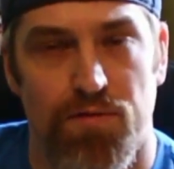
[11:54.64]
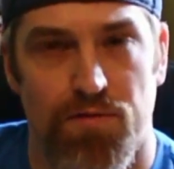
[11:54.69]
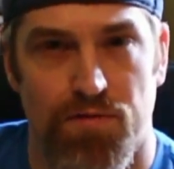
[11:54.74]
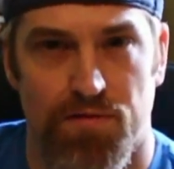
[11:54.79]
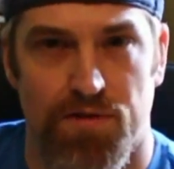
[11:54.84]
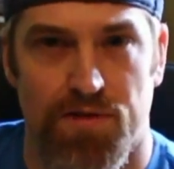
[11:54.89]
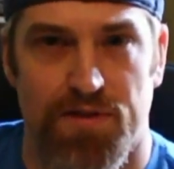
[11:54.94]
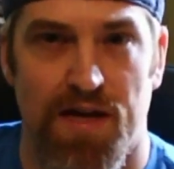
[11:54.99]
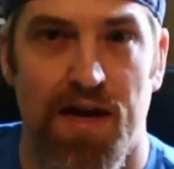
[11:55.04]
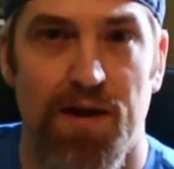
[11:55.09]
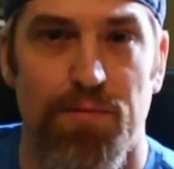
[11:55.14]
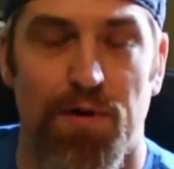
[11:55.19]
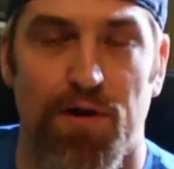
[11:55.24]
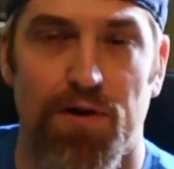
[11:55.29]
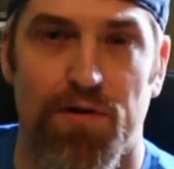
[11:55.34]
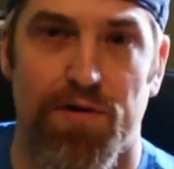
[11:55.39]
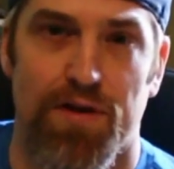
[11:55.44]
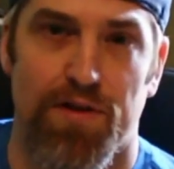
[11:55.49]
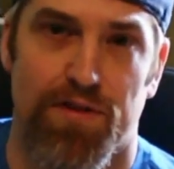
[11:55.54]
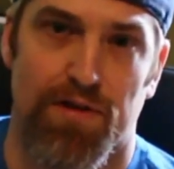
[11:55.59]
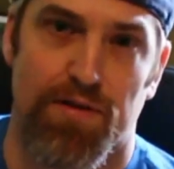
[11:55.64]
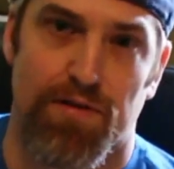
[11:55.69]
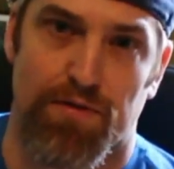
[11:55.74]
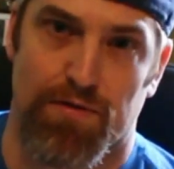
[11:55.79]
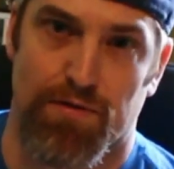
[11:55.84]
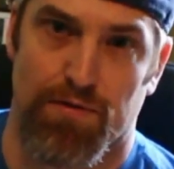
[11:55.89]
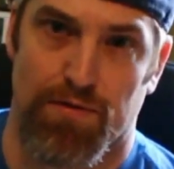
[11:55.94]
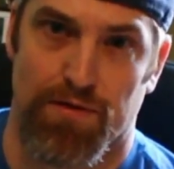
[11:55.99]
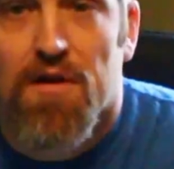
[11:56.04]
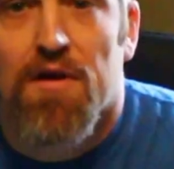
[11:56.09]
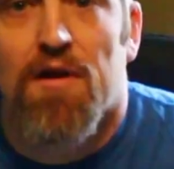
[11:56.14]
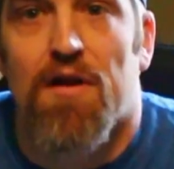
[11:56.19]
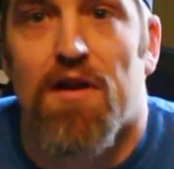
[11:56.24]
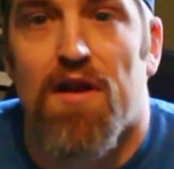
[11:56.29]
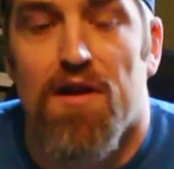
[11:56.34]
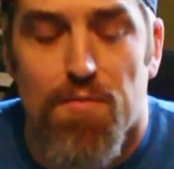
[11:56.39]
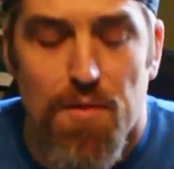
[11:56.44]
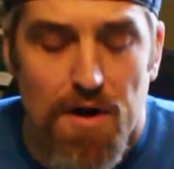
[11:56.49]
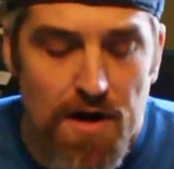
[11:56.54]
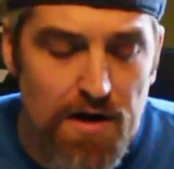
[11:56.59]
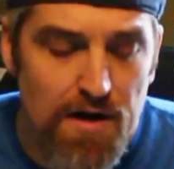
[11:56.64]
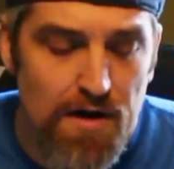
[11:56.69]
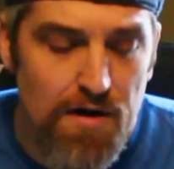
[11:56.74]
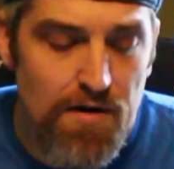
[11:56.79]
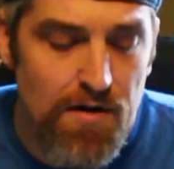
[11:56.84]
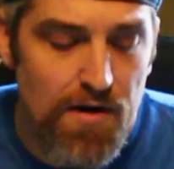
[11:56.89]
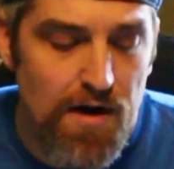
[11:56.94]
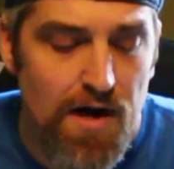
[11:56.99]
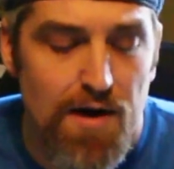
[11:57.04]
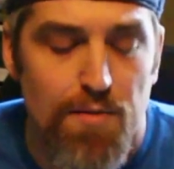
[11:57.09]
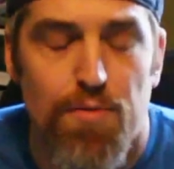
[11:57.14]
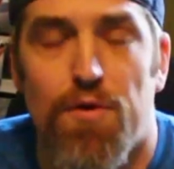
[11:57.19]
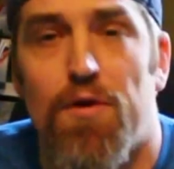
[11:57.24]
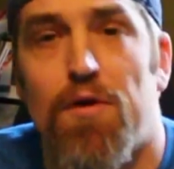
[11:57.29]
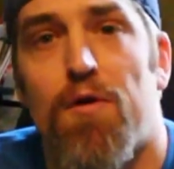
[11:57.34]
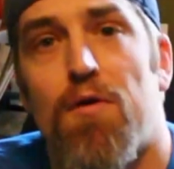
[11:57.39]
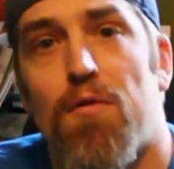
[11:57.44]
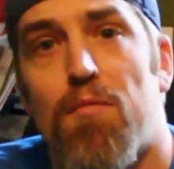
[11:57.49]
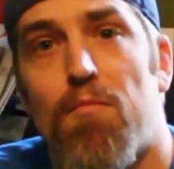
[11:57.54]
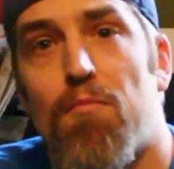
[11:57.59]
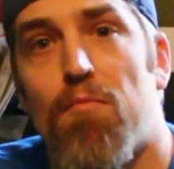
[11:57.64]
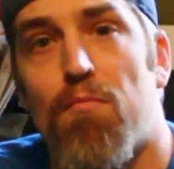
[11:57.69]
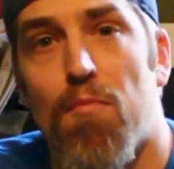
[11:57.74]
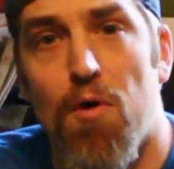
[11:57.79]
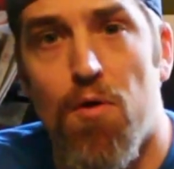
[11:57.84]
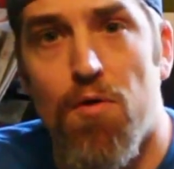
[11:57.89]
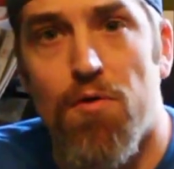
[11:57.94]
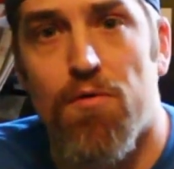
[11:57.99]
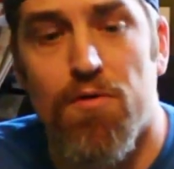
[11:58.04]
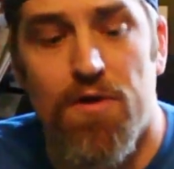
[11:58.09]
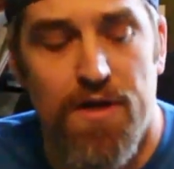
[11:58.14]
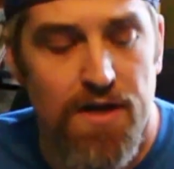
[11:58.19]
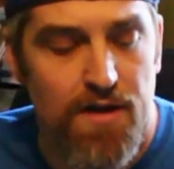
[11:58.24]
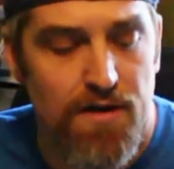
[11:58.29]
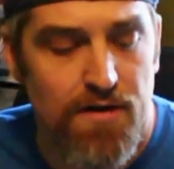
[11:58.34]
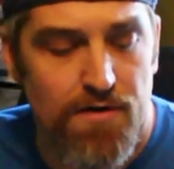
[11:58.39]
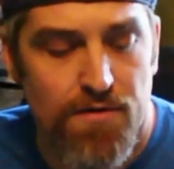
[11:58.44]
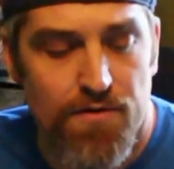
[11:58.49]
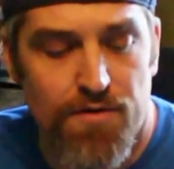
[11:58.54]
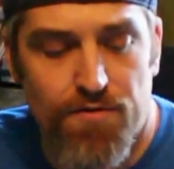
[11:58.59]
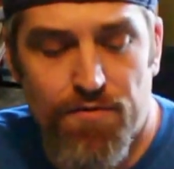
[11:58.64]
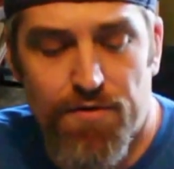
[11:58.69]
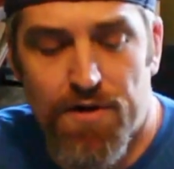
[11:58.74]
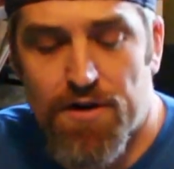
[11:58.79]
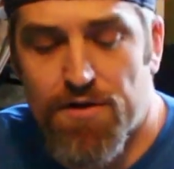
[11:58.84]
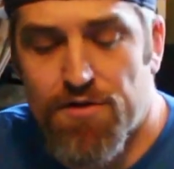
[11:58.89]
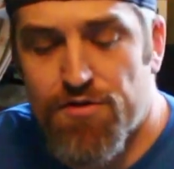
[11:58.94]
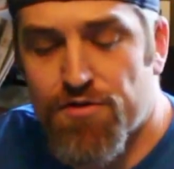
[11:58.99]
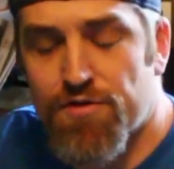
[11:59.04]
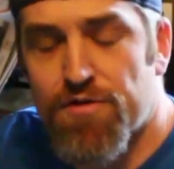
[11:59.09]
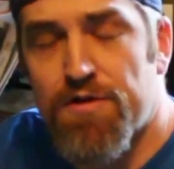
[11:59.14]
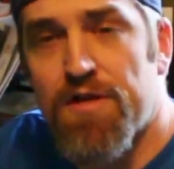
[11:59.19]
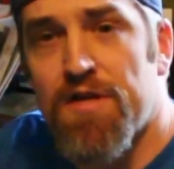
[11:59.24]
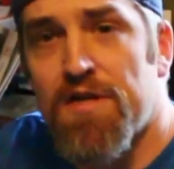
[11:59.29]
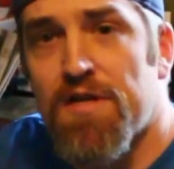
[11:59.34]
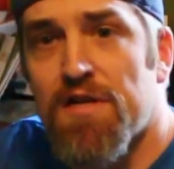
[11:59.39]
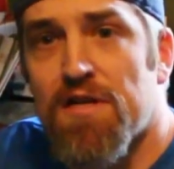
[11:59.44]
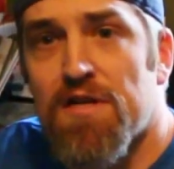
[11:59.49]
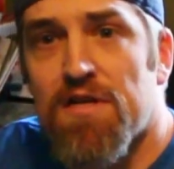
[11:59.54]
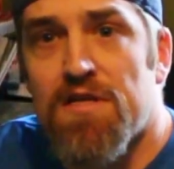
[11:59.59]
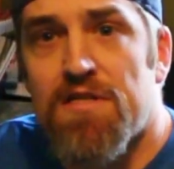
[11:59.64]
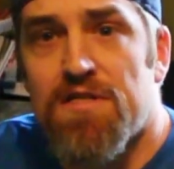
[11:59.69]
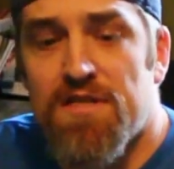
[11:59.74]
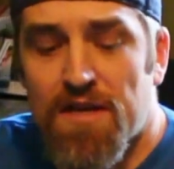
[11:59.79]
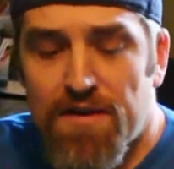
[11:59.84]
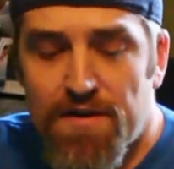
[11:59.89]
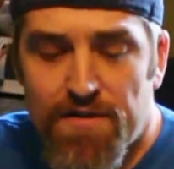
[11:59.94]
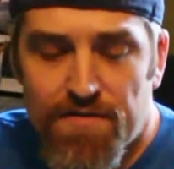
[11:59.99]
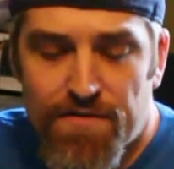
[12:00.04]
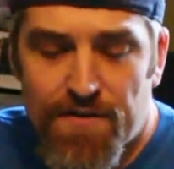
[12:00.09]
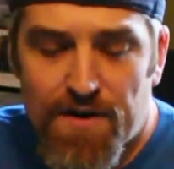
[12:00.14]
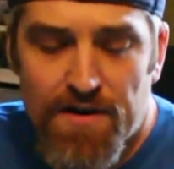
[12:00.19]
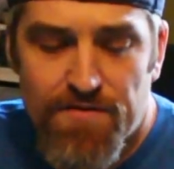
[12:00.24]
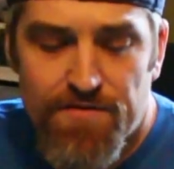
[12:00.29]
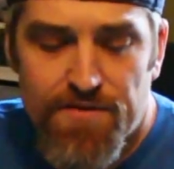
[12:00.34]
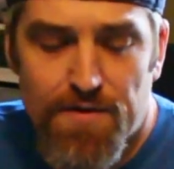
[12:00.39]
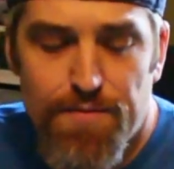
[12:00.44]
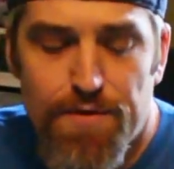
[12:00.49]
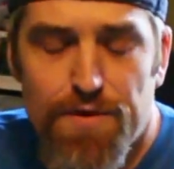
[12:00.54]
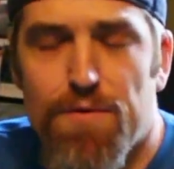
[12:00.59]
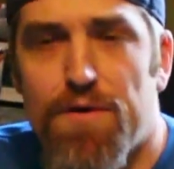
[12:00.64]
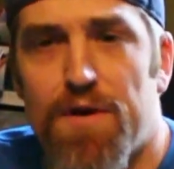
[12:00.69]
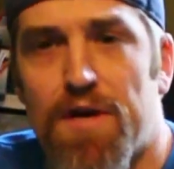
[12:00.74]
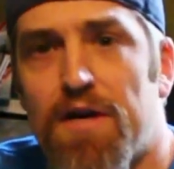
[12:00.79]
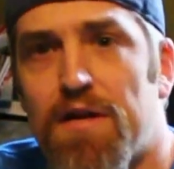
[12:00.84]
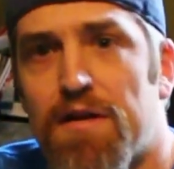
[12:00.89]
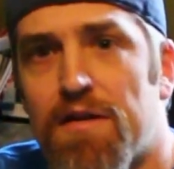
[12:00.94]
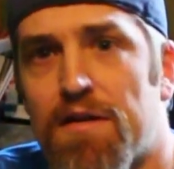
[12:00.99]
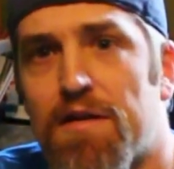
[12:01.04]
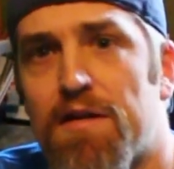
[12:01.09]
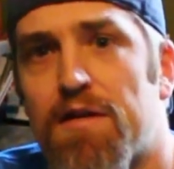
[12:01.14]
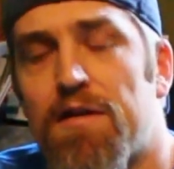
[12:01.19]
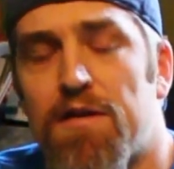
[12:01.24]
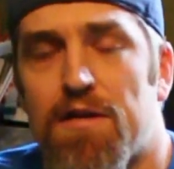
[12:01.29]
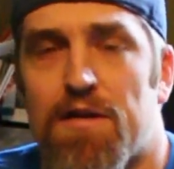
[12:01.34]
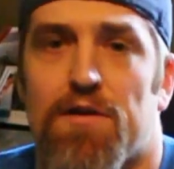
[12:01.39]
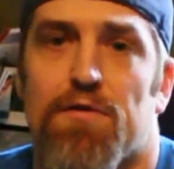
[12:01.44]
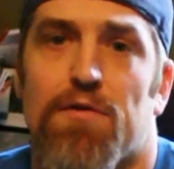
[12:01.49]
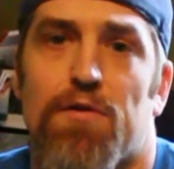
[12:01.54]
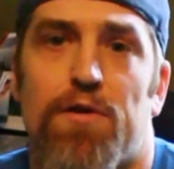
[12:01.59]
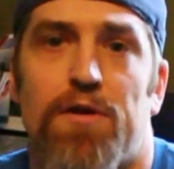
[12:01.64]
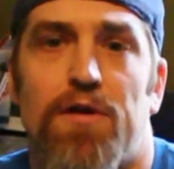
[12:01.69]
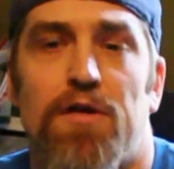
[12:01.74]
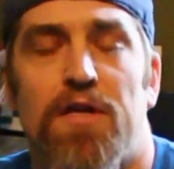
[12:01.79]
the top underneath the intercooler. And in my car, I put Moto Gear 300 75W90 gear oil